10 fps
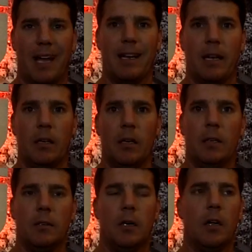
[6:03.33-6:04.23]
tight end
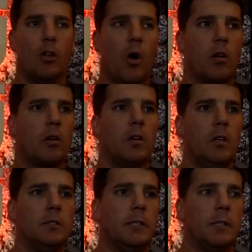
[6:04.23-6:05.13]
longer.
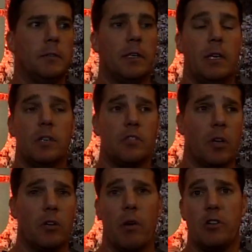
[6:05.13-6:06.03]
Nakia's
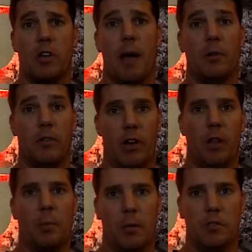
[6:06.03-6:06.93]
done a great job of
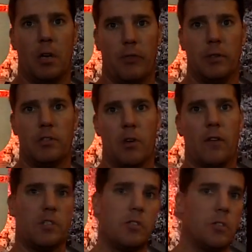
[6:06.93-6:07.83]
developing himself here this
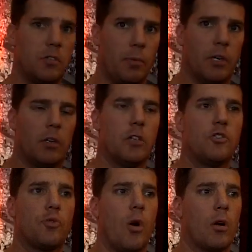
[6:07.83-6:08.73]
offseason. He's bigger and
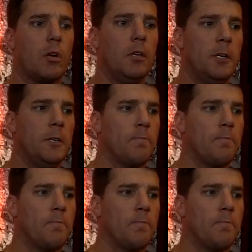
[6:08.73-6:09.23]
he's stronger.